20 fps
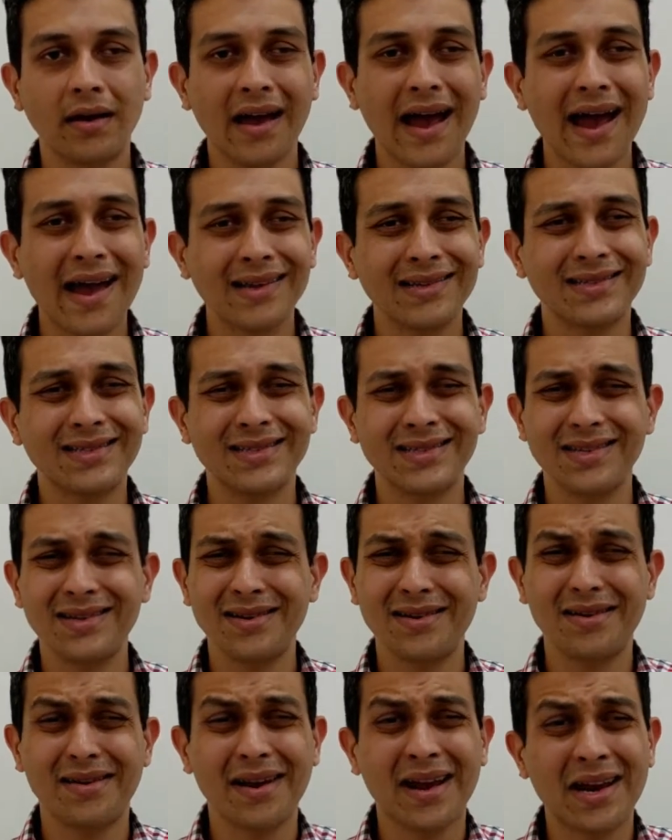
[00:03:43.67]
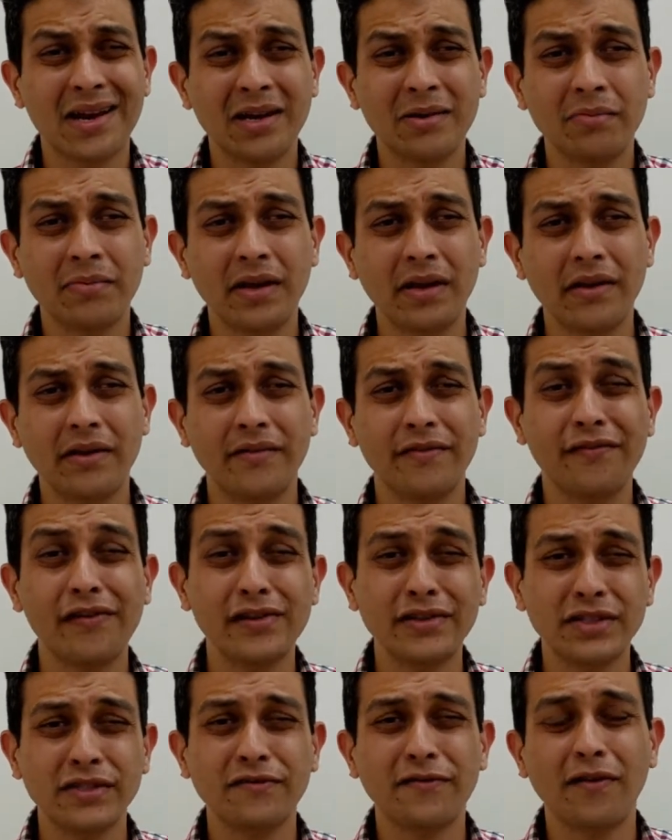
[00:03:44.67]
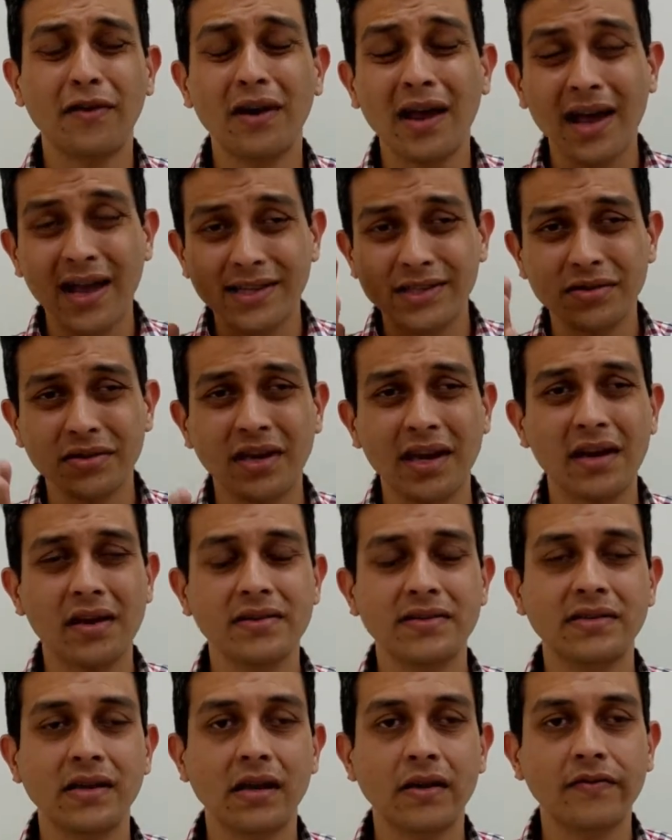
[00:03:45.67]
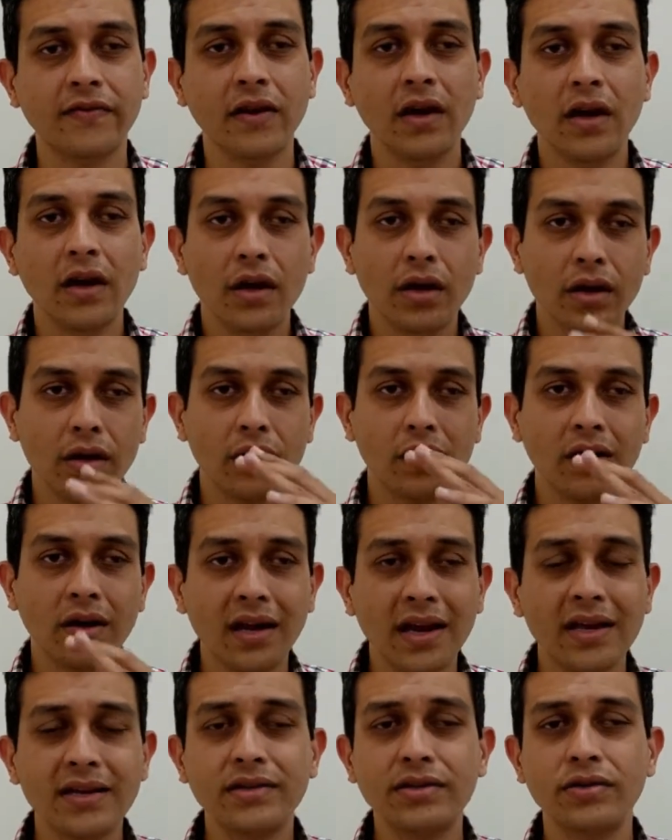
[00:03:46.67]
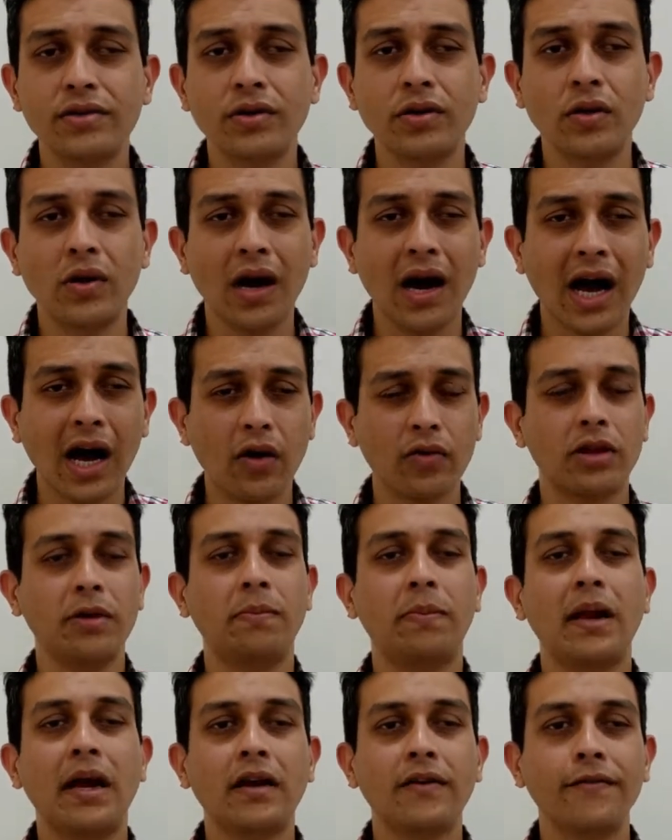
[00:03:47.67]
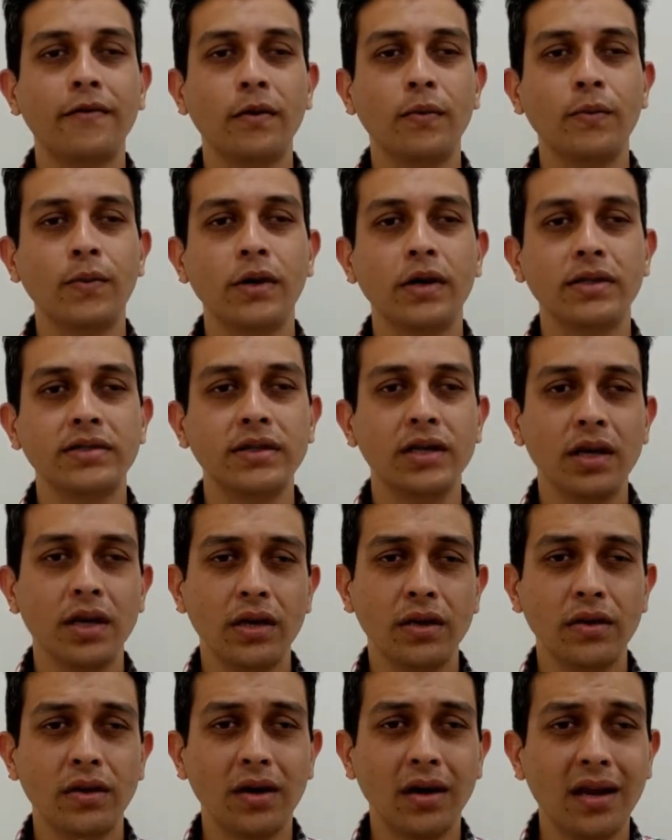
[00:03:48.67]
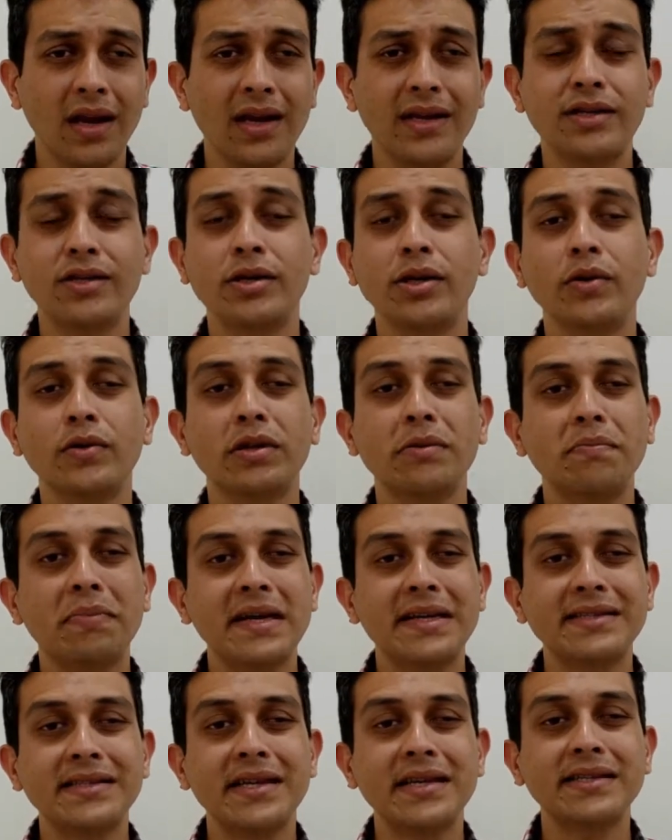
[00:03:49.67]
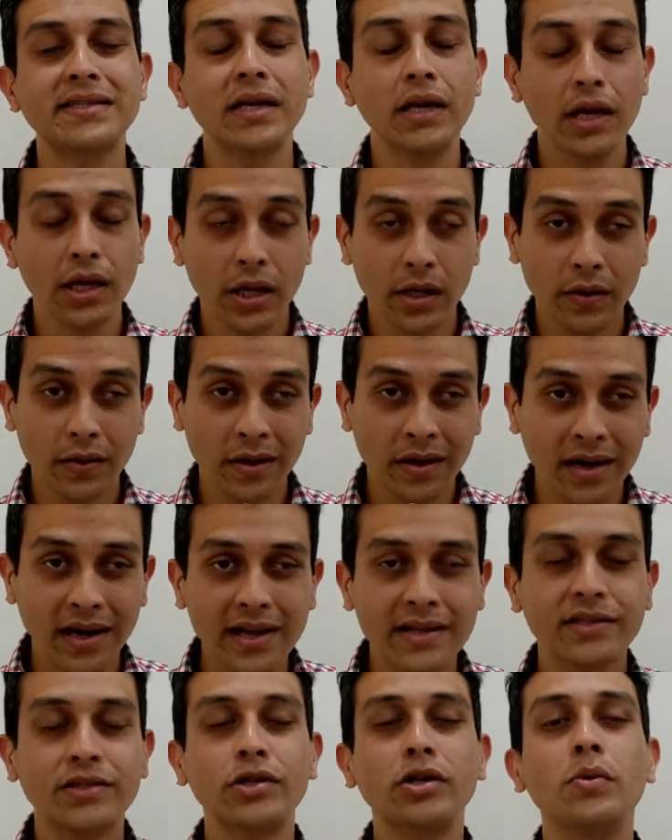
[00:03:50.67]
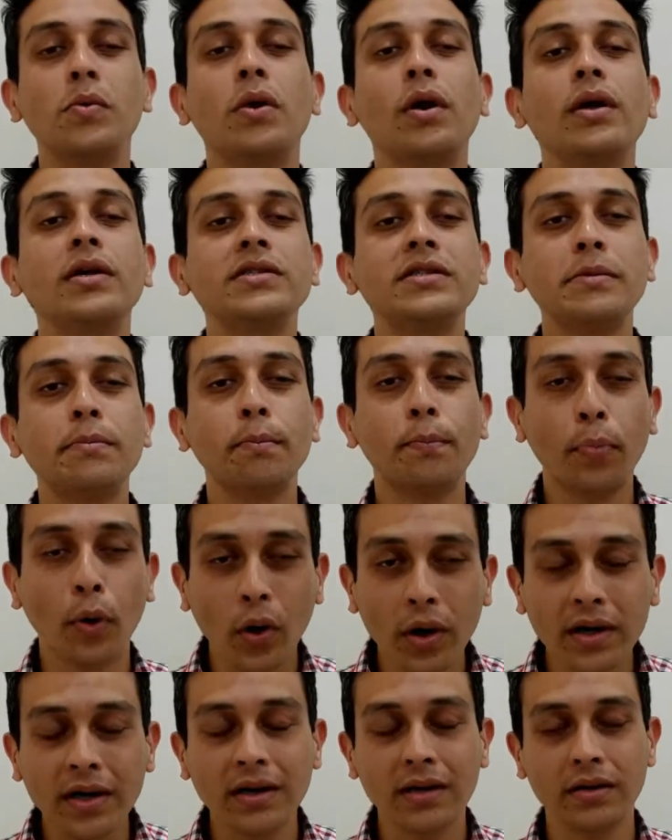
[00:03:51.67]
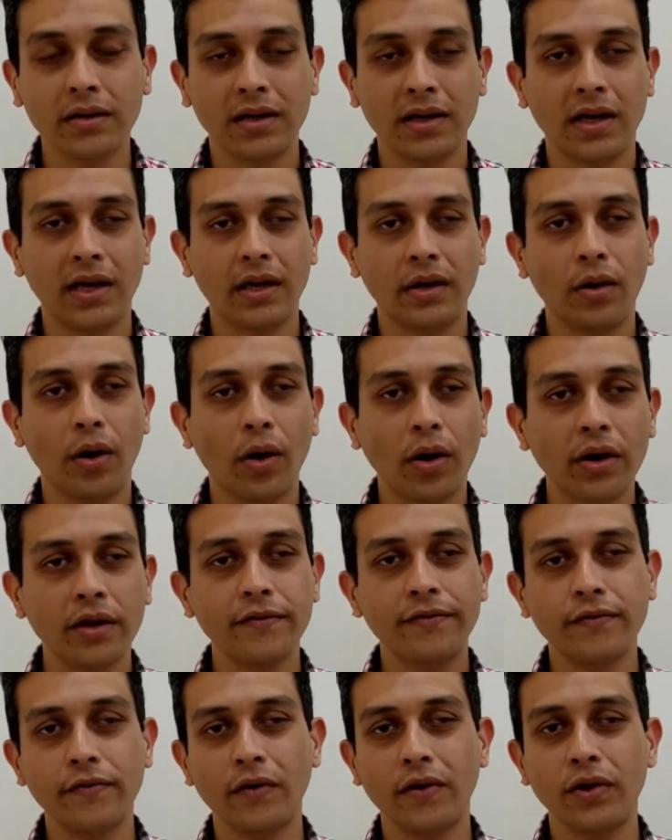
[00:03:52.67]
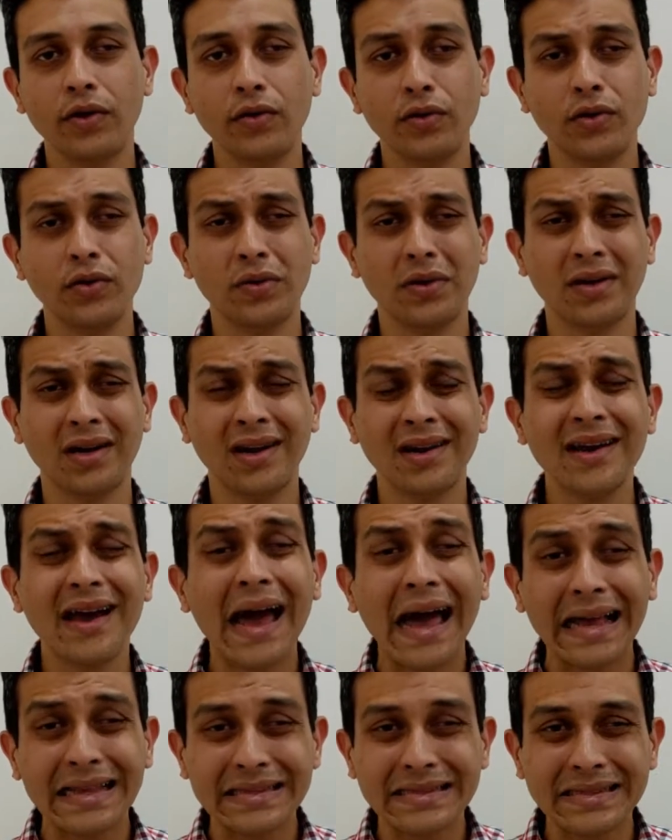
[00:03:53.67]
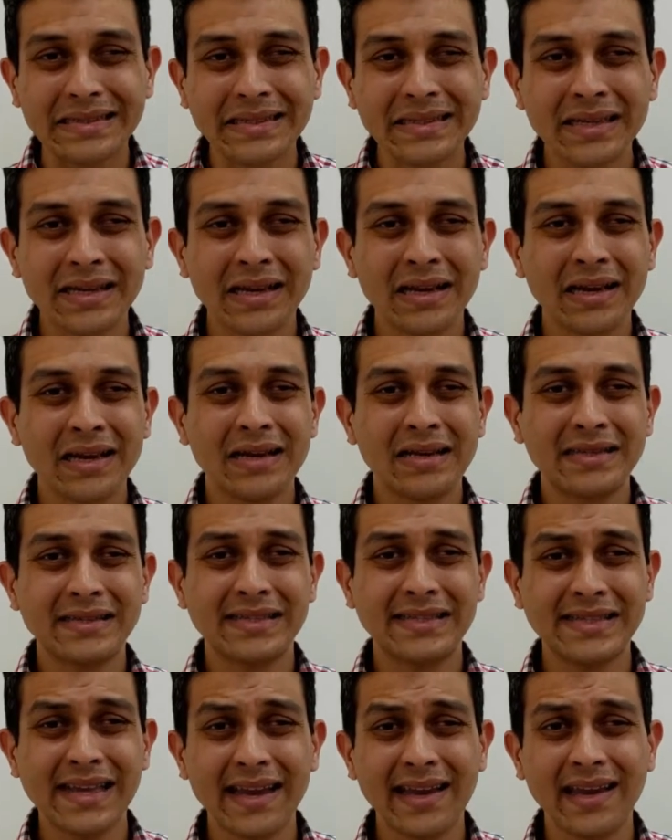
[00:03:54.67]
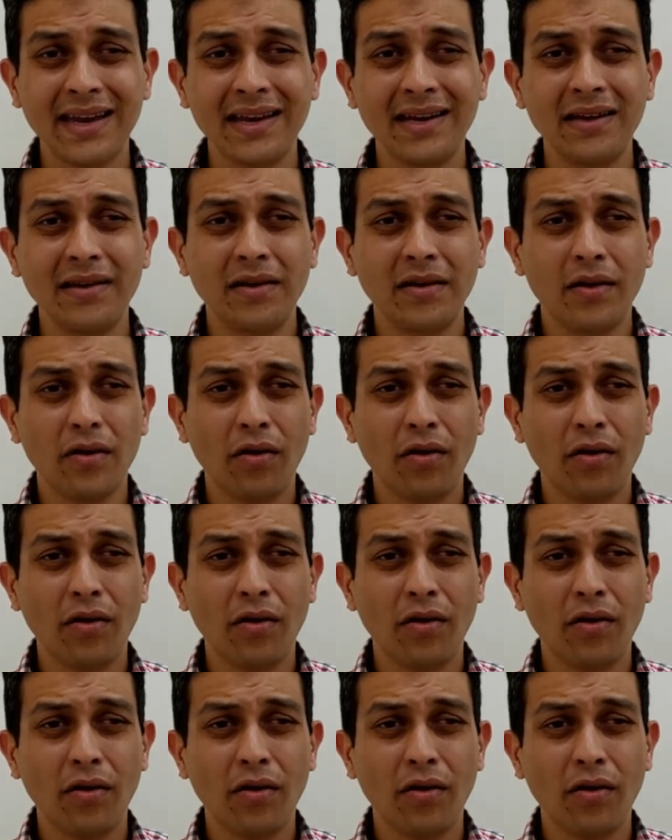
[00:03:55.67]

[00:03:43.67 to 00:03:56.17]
ads randomly. First of all, educate yourself. You need to know how the platform works. You need to know the basics. You need to know what is important in order for you to run ads. Second,